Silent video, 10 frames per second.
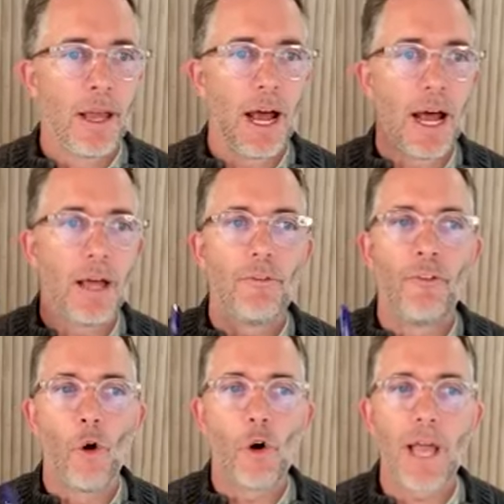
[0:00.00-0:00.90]
uh,
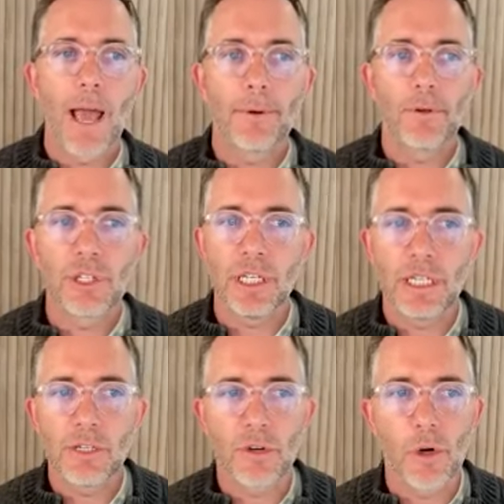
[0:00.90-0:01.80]
four capital
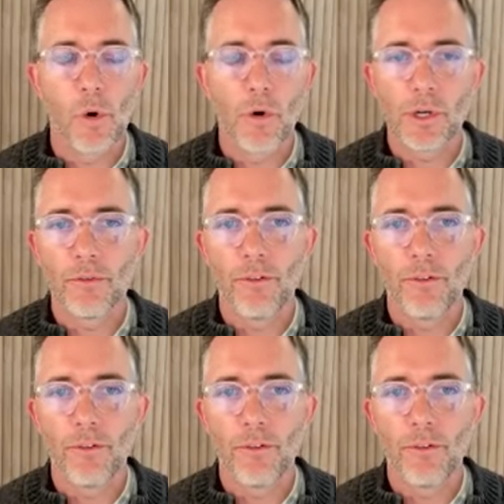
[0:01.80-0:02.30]
cities recorded a